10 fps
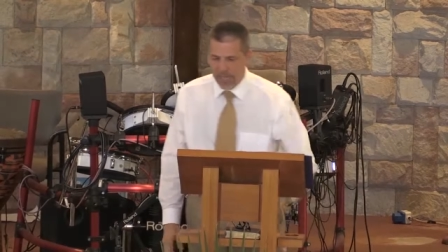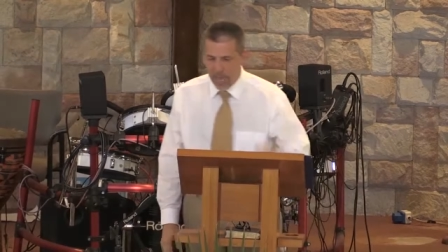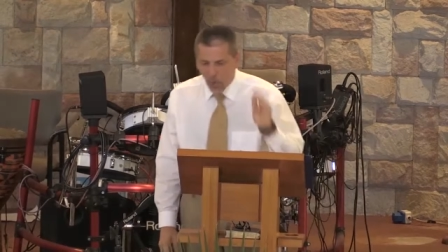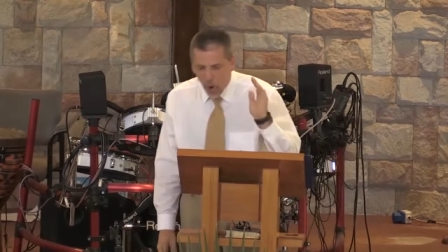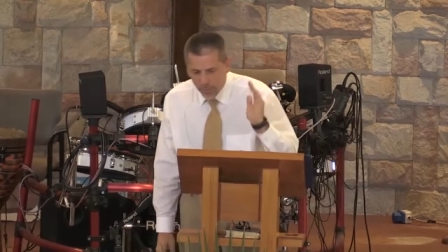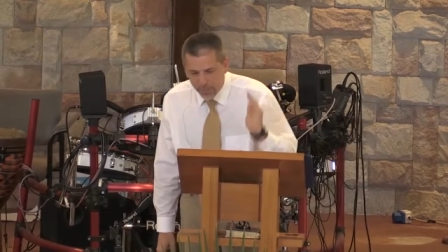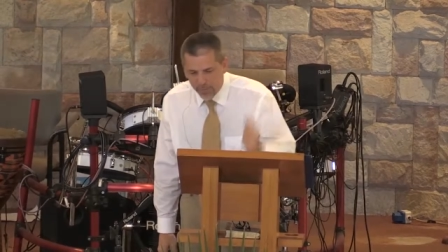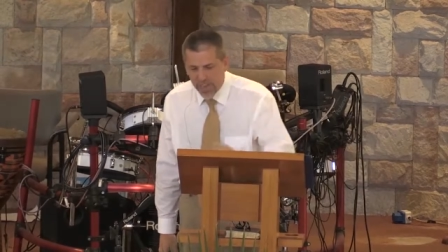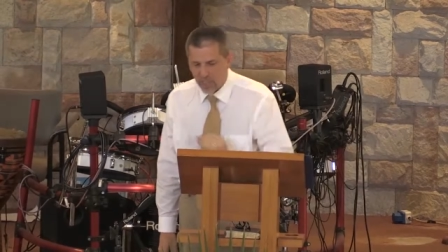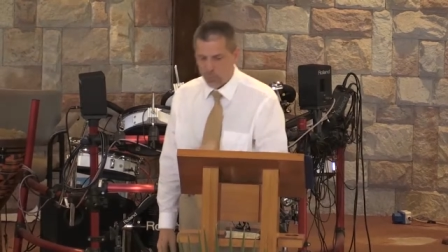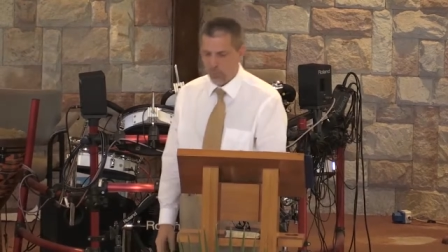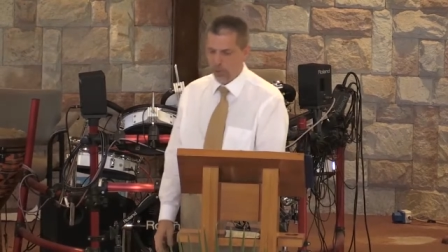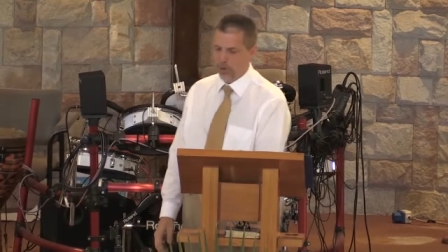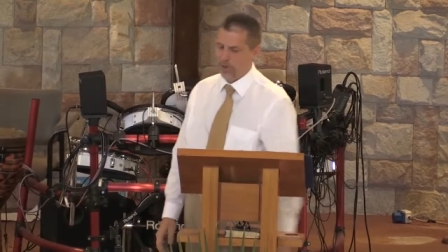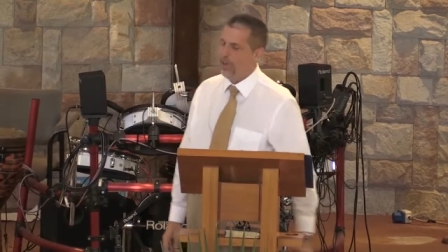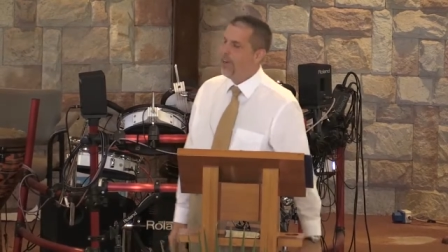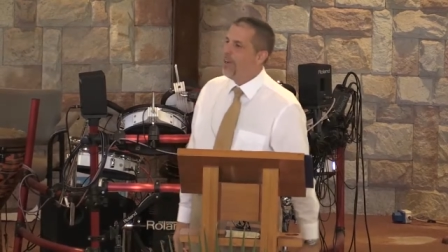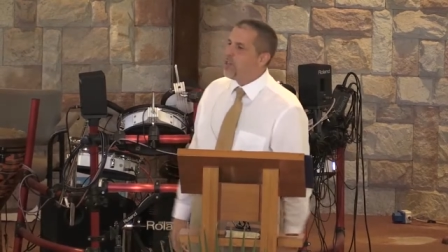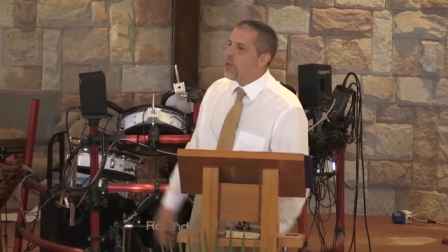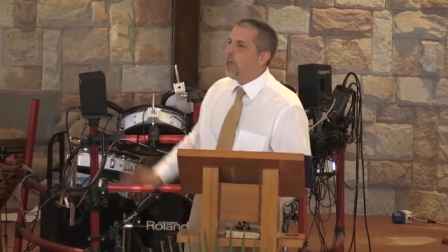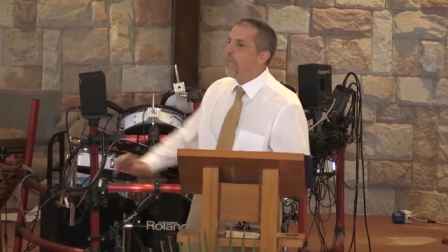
to them on Facebook so